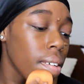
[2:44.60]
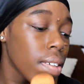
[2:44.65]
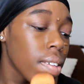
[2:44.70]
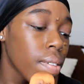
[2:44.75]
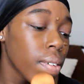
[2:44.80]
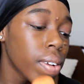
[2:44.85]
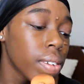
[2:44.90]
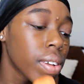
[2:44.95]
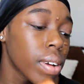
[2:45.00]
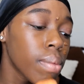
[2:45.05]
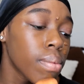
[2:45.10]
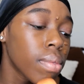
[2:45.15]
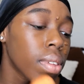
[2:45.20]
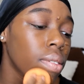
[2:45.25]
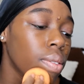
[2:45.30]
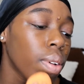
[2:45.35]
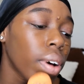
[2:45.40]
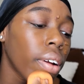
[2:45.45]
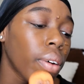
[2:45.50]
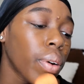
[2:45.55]
so in terms
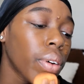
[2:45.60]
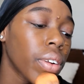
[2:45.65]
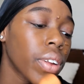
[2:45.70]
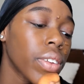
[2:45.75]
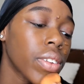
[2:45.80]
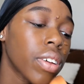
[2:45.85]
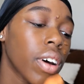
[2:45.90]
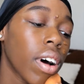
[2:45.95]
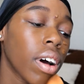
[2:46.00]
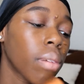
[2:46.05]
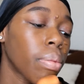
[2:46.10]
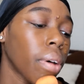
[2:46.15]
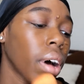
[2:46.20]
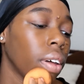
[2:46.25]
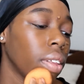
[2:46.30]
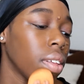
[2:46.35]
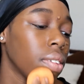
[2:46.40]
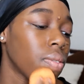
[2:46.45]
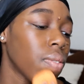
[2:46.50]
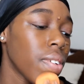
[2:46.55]
of what I wanted to talk
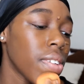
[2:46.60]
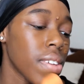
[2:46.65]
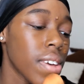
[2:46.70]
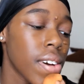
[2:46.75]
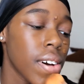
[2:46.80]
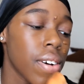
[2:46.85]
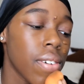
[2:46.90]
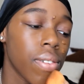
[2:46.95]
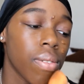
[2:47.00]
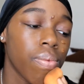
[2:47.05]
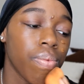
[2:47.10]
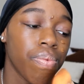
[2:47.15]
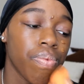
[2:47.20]
about in this video,